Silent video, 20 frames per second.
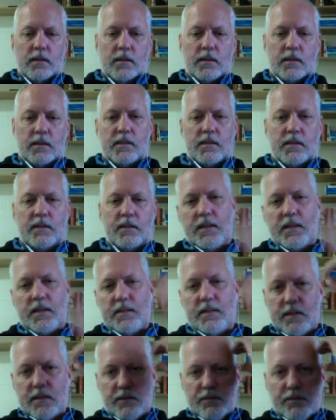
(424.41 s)
Let's see if
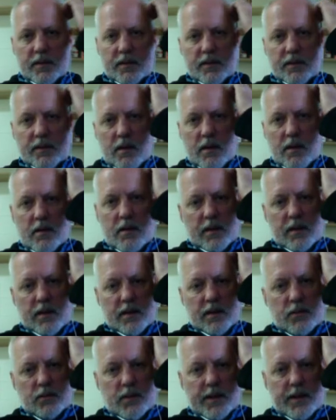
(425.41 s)
that's different. Oh yeah,
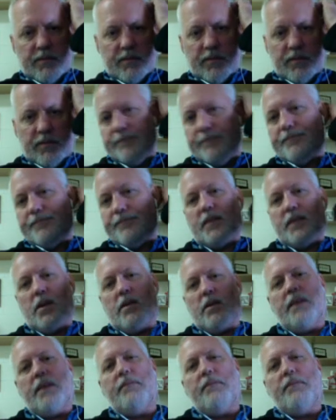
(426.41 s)
that's way different.
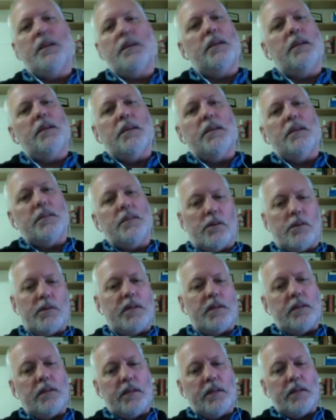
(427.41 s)
Okay, so we
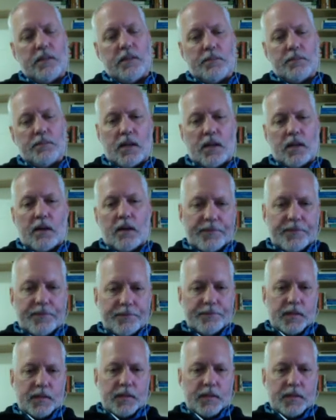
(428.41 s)
deleted some stuff.